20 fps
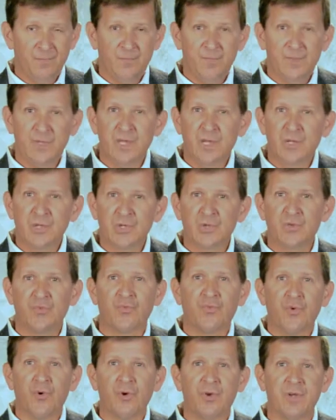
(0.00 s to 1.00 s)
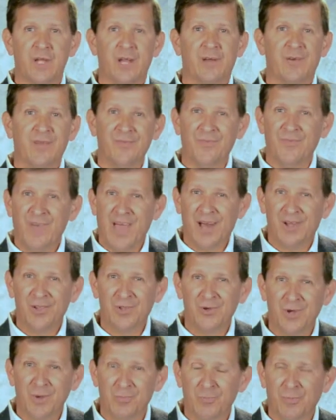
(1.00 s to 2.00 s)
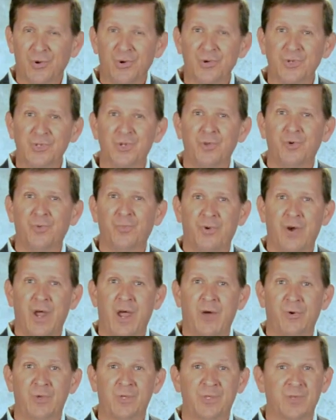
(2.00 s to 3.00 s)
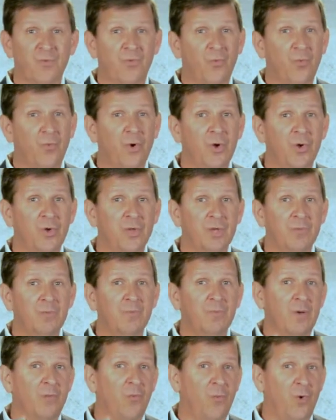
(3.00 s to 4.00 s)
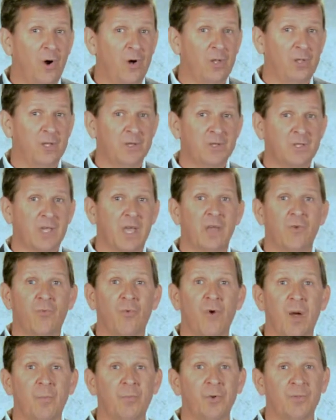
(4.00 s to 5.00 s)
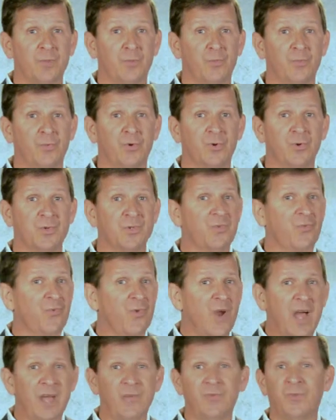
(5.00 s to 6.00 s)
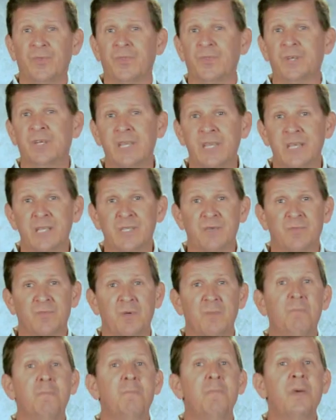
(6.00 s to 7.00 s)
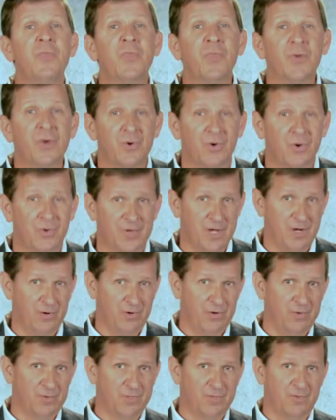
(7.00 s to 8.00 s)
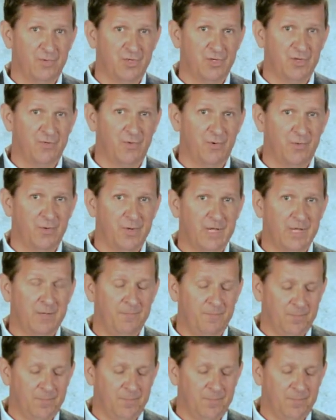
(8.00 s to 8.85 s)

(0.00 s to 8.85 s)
The extraordinary valor and personal prowess of William Wallace and Robert the Bruce rival the deeds of the mythical heroes of chivalry.